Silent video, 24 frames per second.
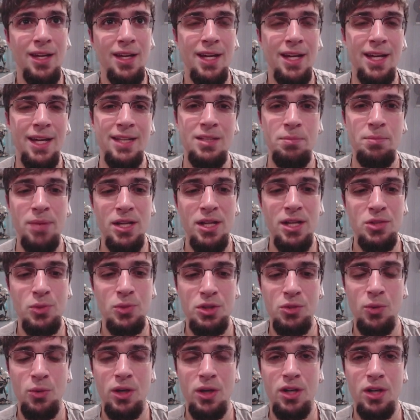it depends
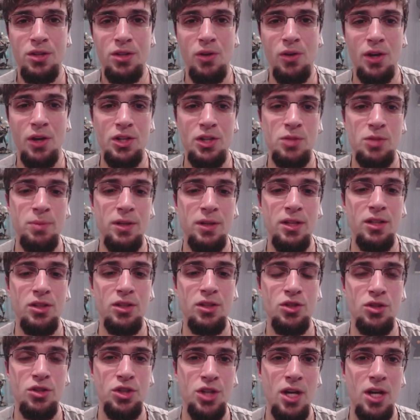what you want to do. Are you
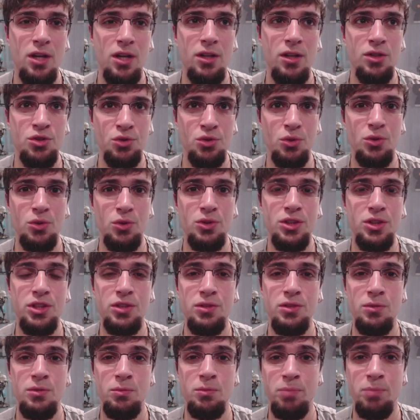spending jewels
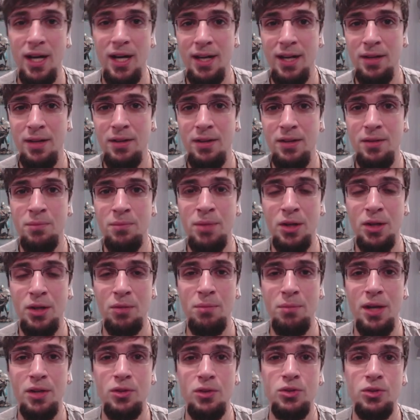to buy better
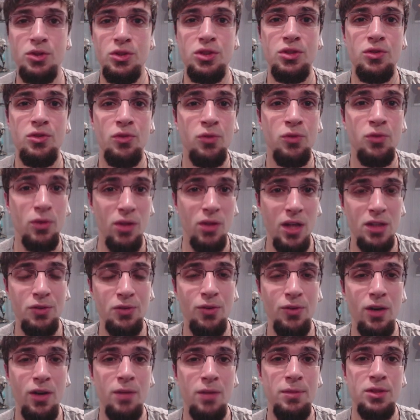medals for Lux
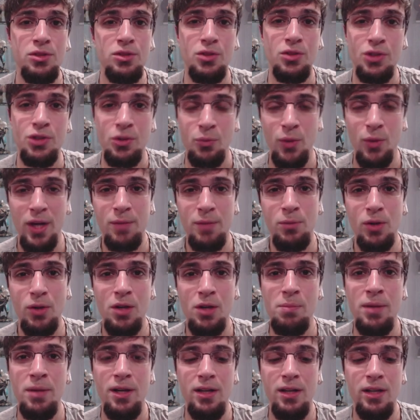farming so you can rank more
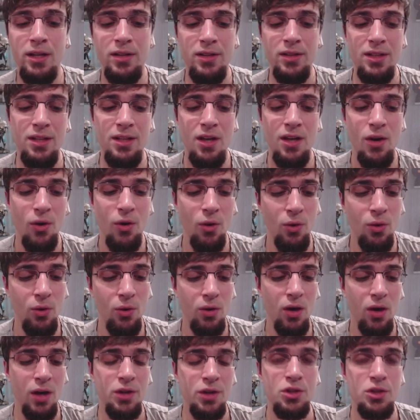competitively?
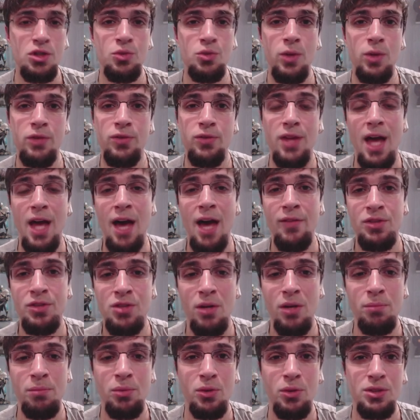Or are you just waiting for the
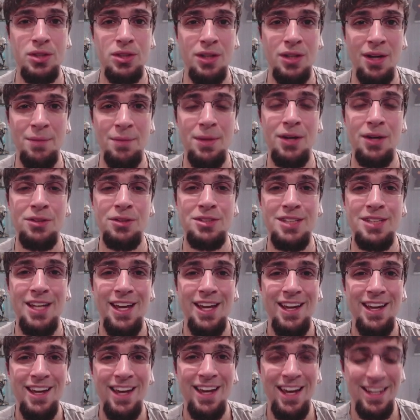avatar boards to come out
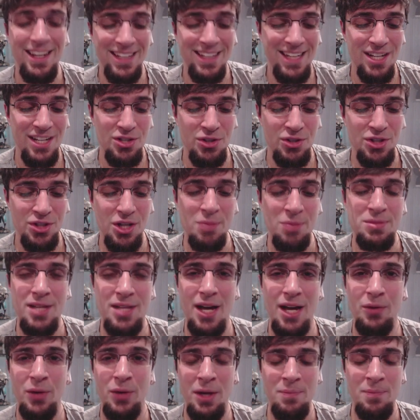and get your gems
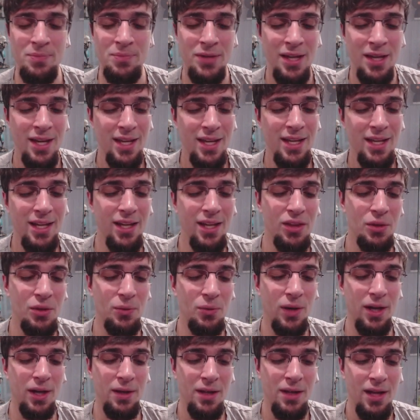that way? Either
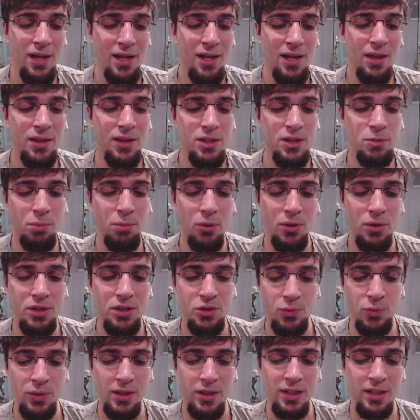way, this board
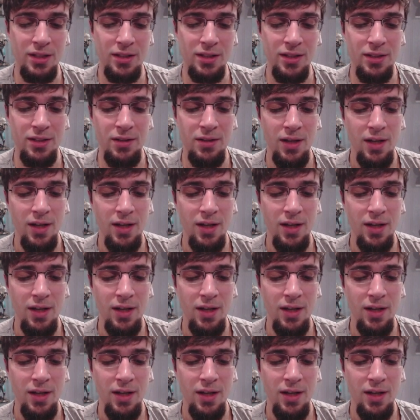is really good